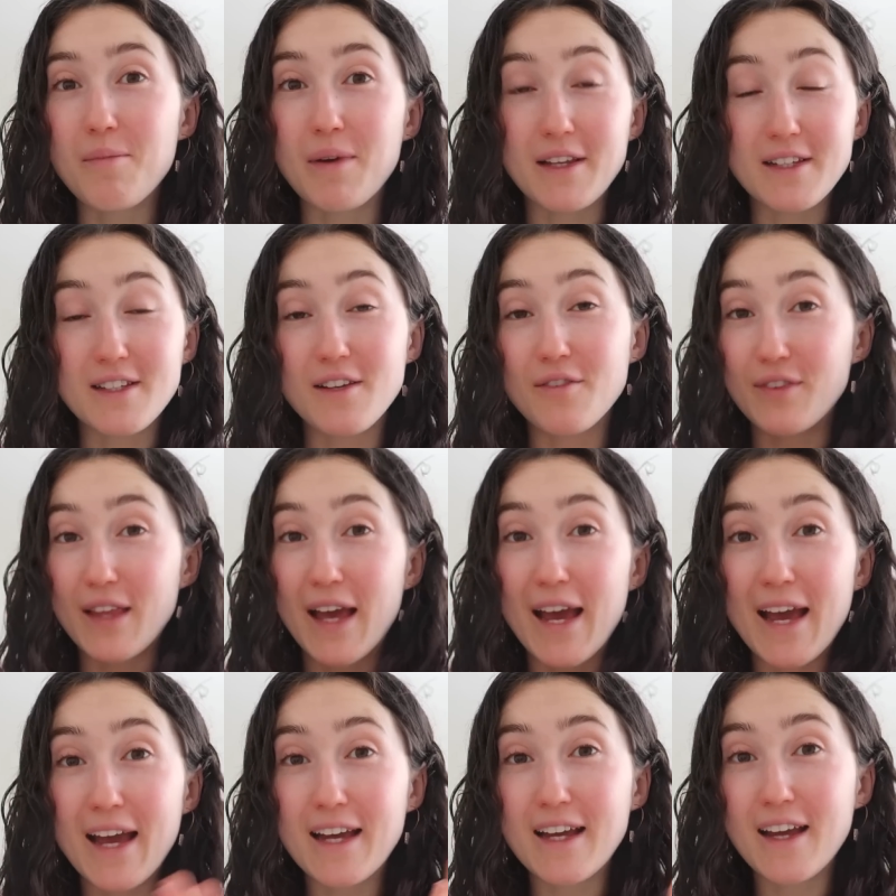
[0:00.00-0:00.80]
Because if
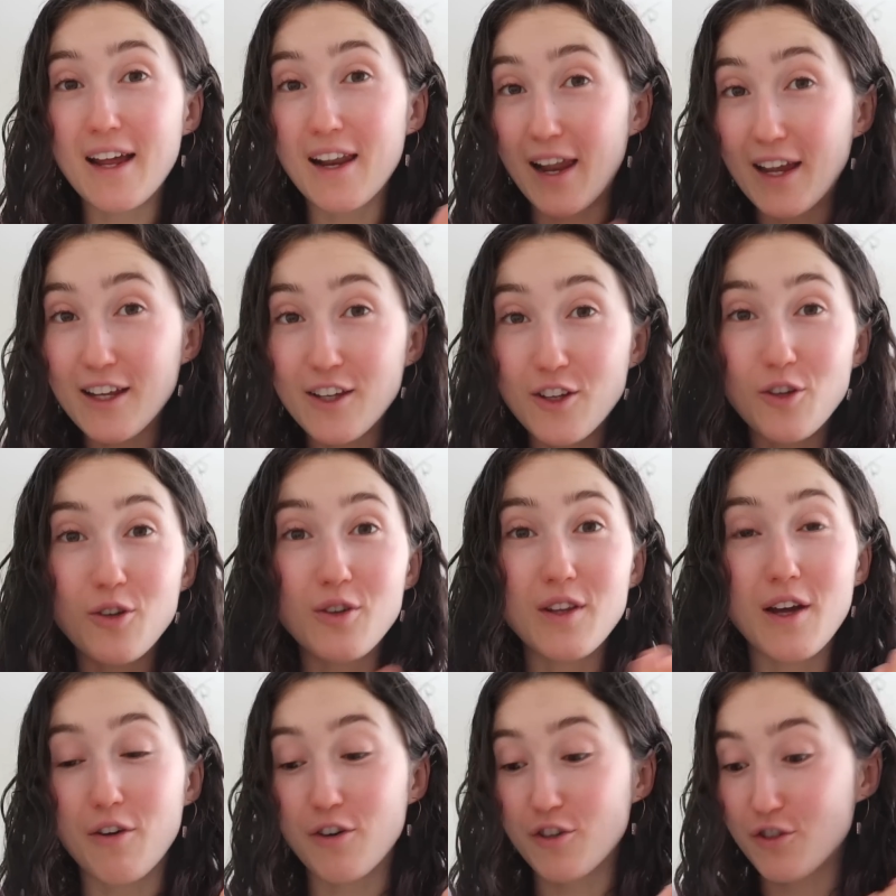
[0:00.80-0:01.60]
they like you,
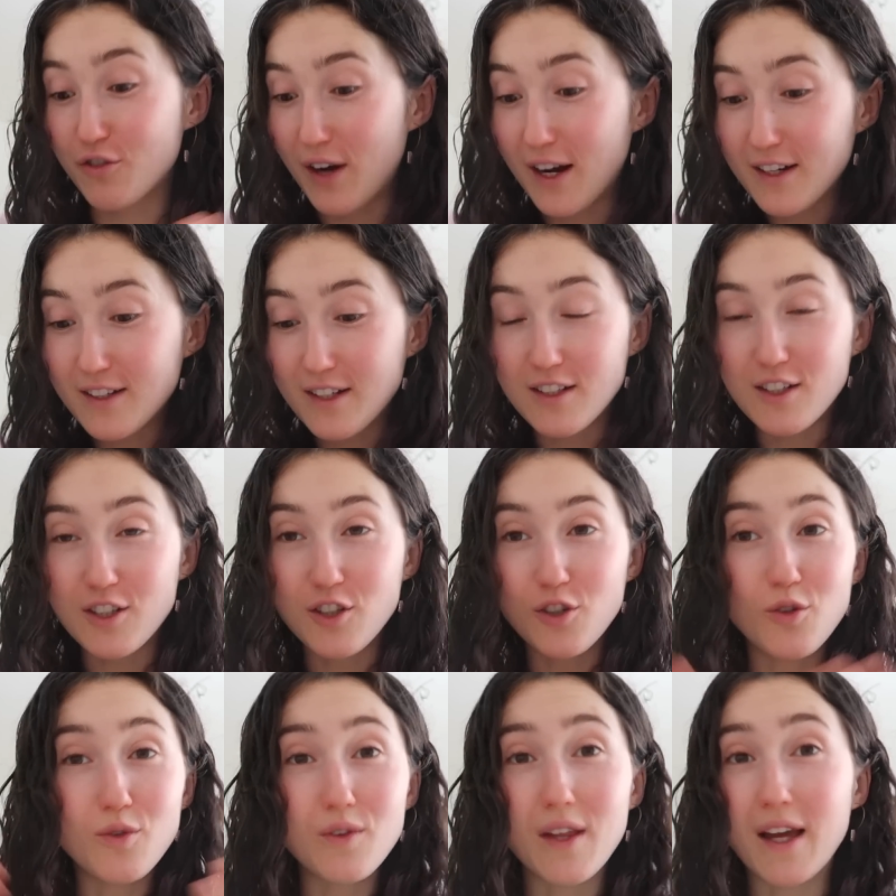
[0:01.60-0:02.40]
they're attracted to
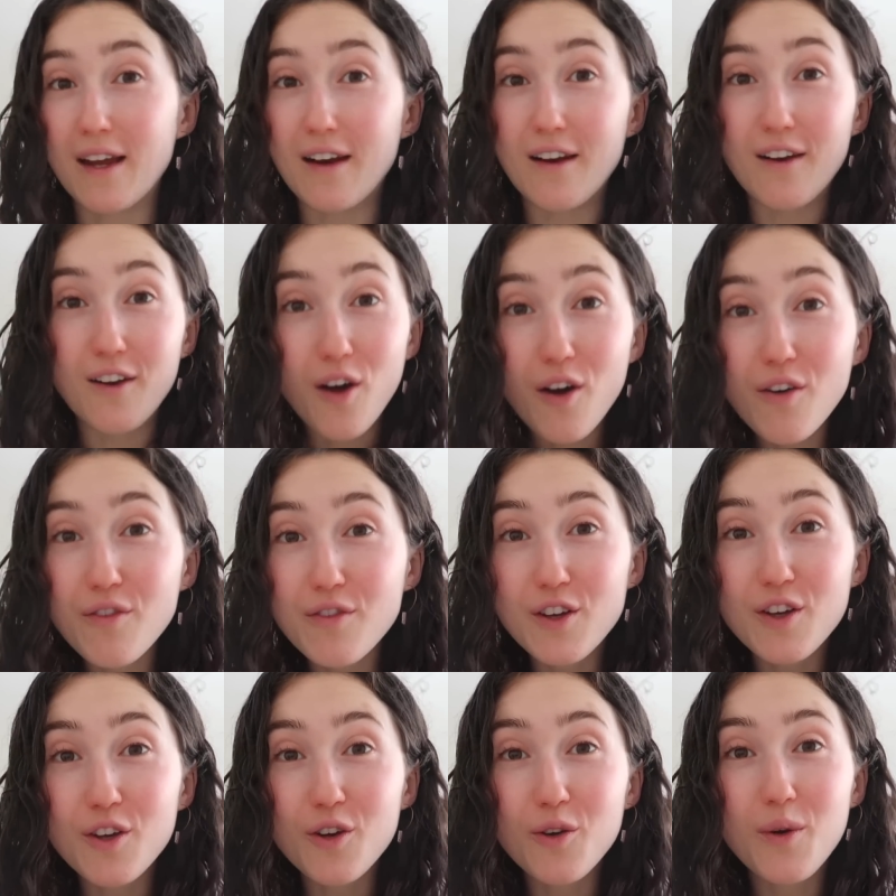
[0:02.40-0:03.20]
you, they love
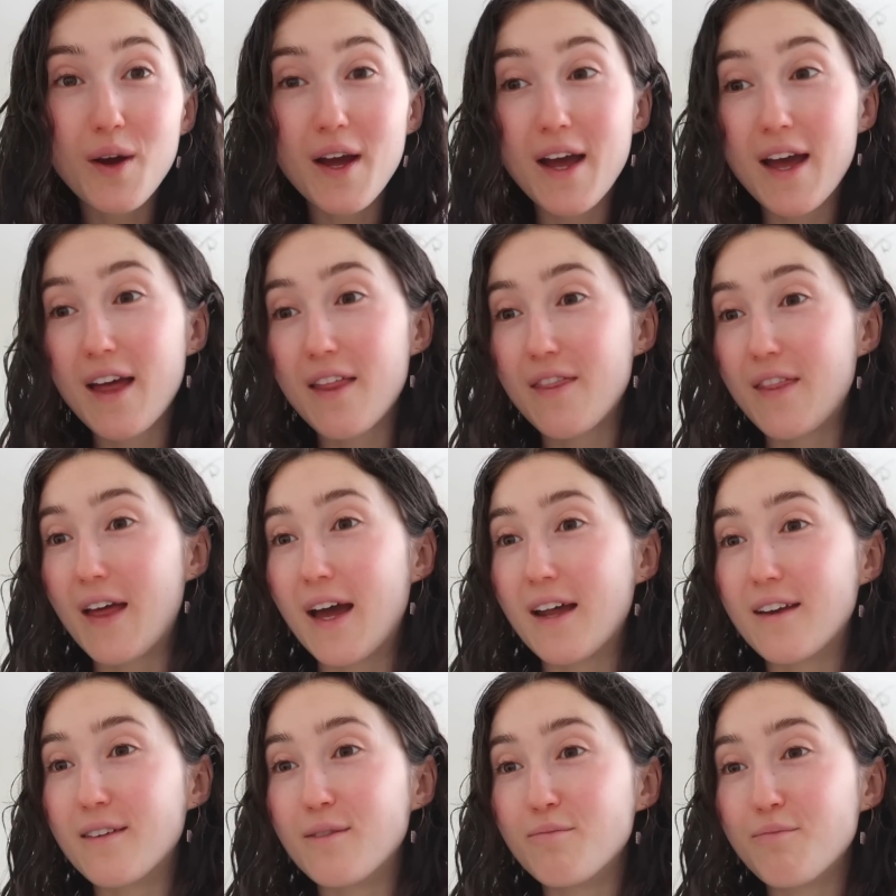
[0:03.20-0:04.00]
you,
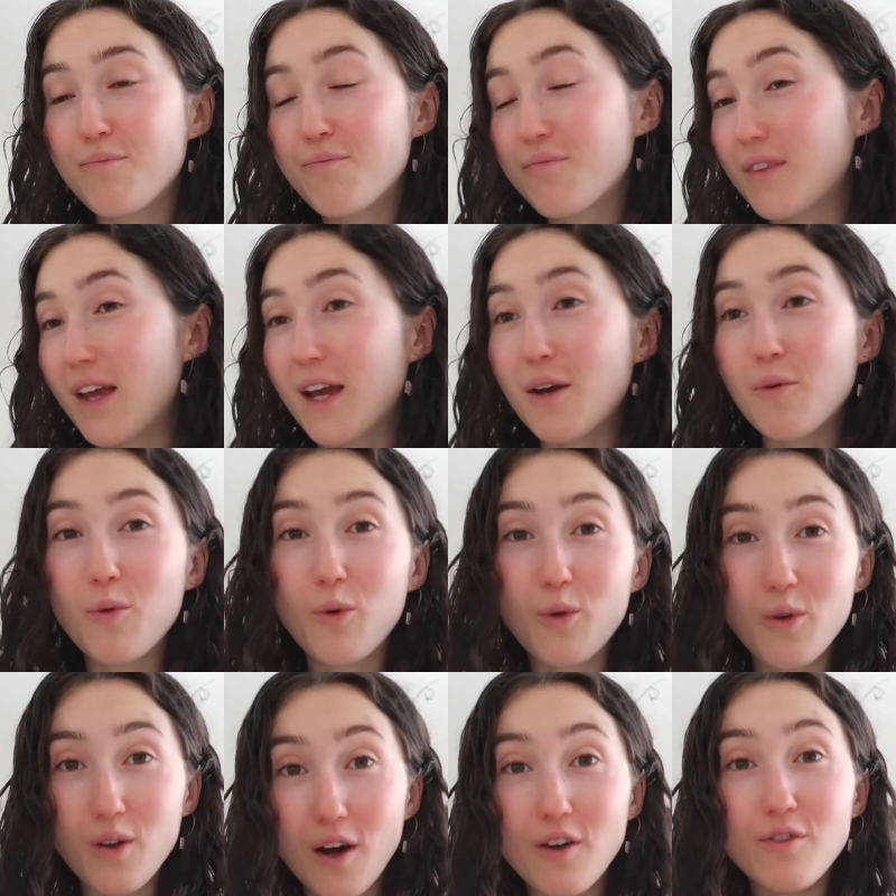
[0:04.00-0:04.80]
then they
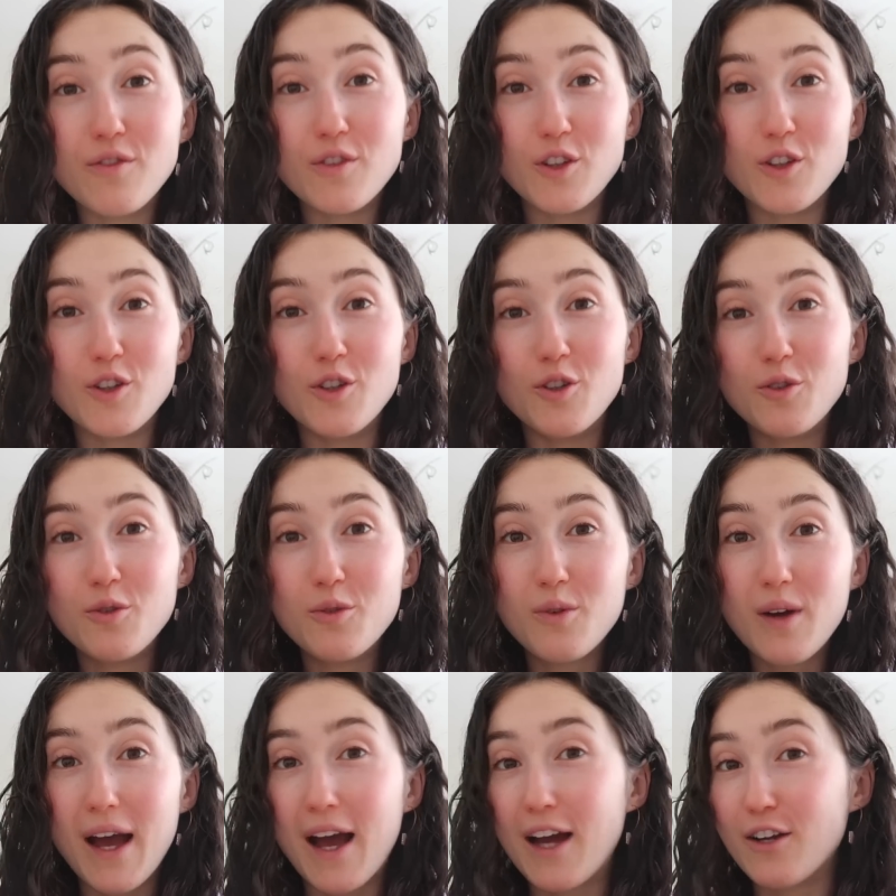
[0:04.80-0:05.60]
will love
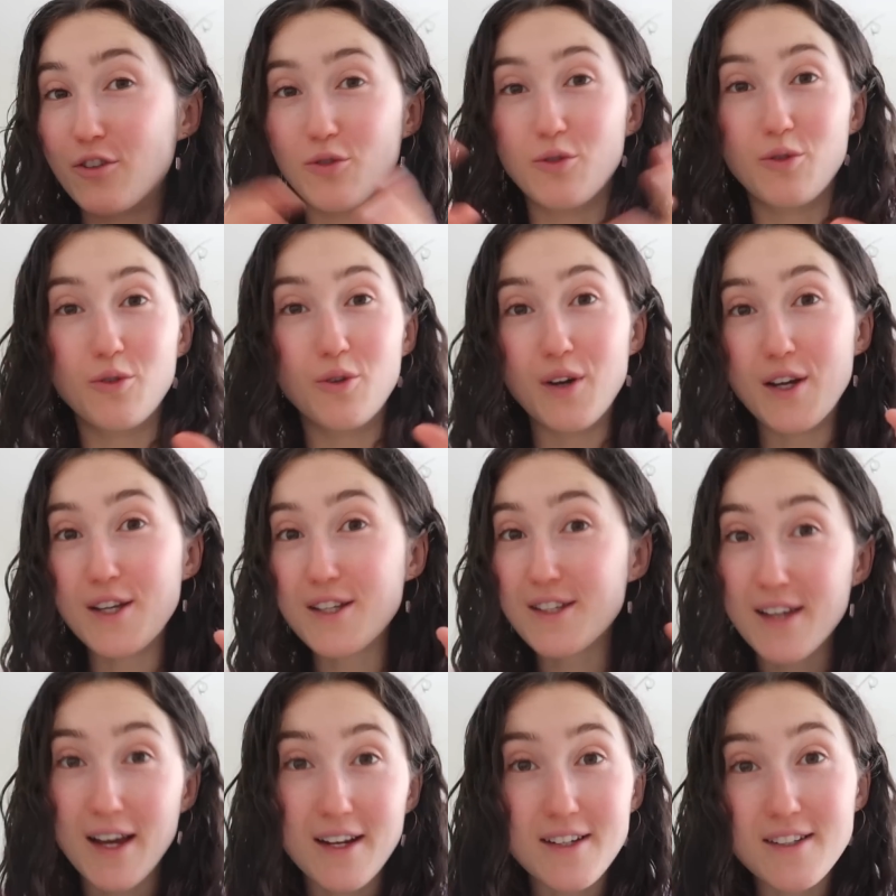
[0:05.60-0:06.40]
you as your
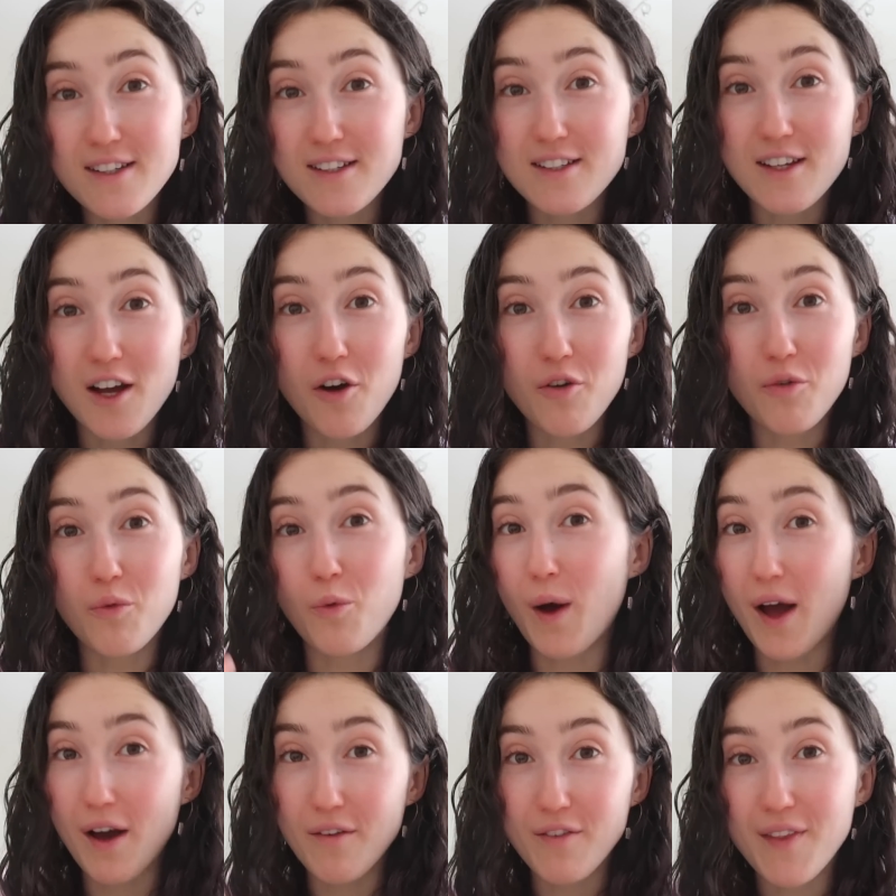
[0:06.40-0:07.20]
sexy self,
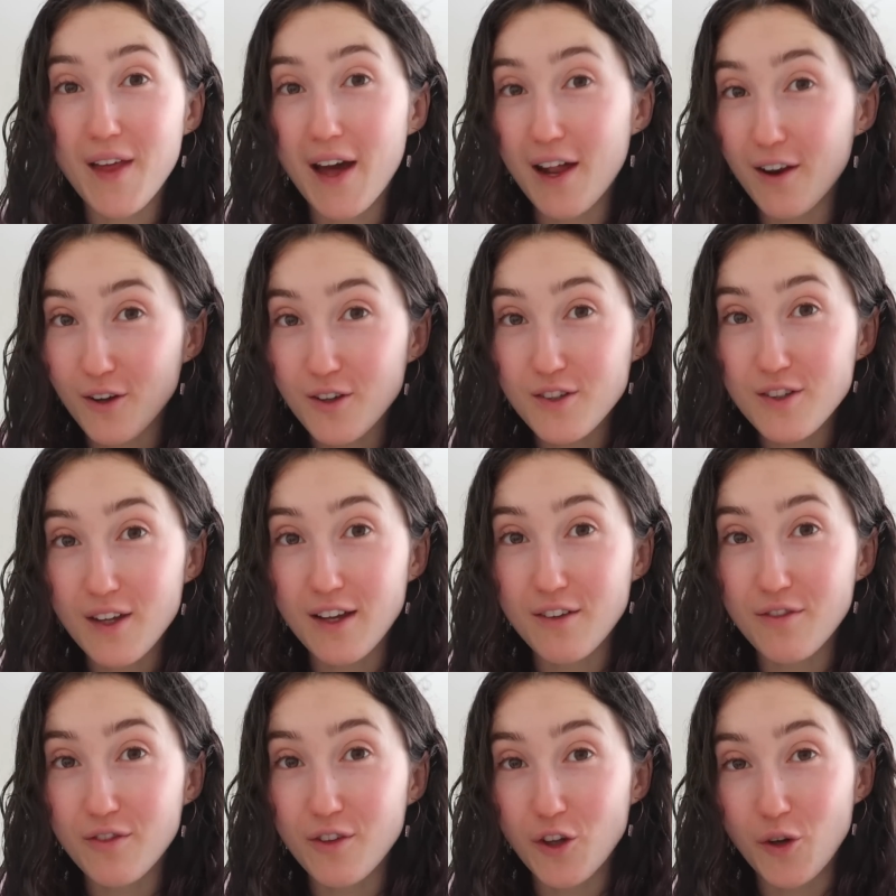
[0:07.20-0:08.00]
whatever that looks
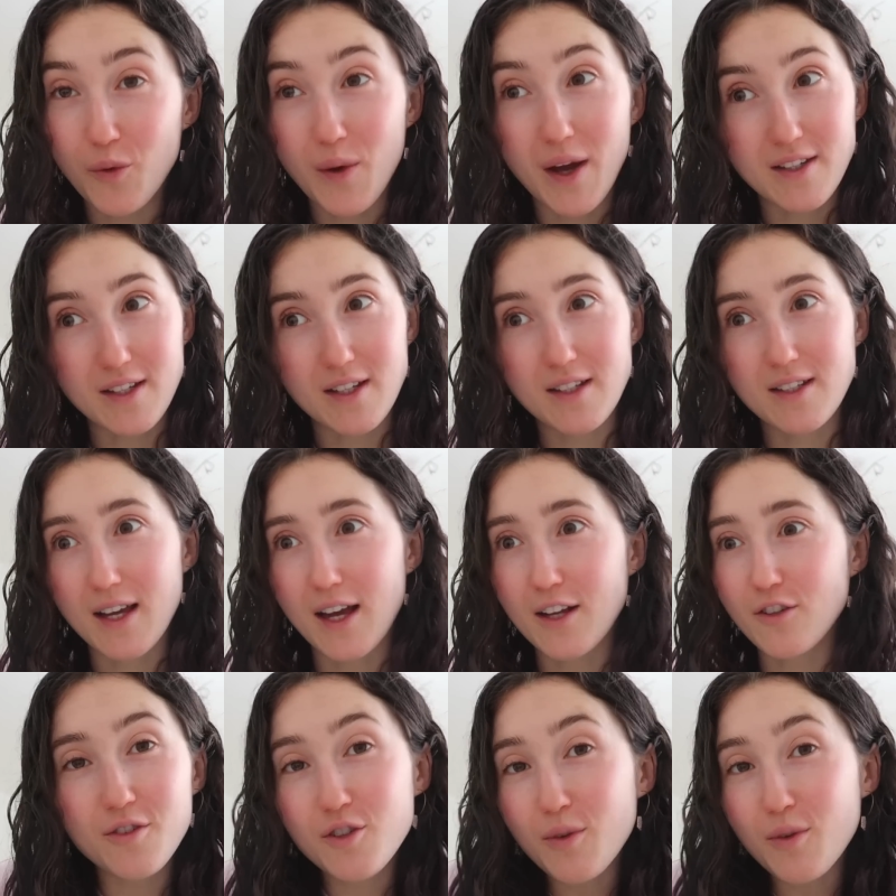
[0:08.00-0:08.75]
like for you, as I said.